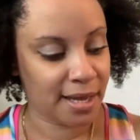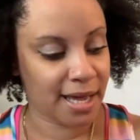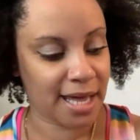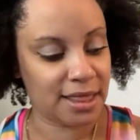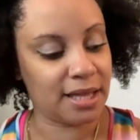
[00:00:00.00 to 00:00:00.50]

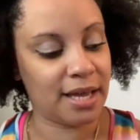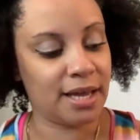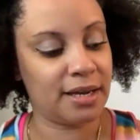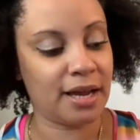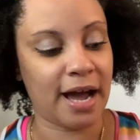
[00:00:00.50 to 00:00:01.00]
And
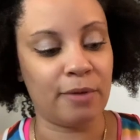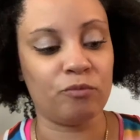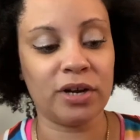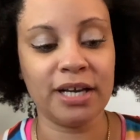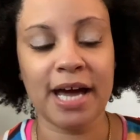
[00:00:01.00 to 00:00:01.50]
then I'm
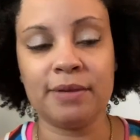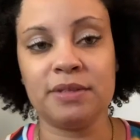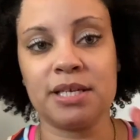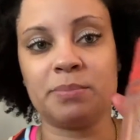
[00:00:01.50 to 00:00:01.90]
running out of this,